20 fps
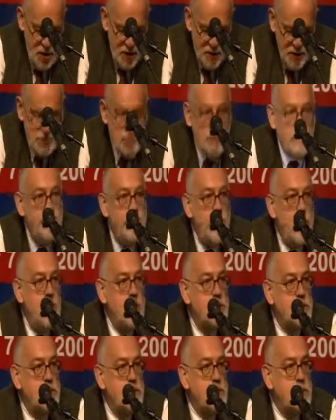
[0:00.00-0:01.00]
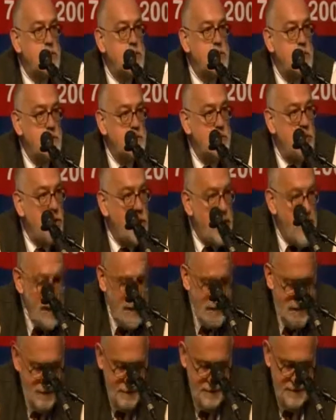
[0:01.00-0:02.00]
insofar is
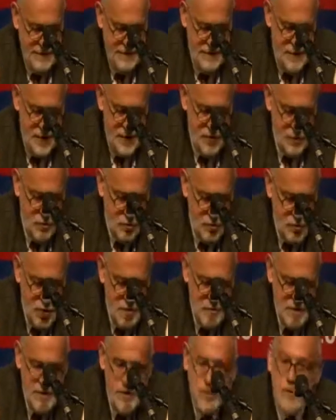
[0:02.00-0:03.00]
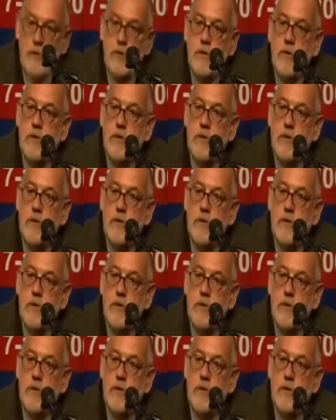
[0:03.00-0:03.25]
correct if he said no Germans, no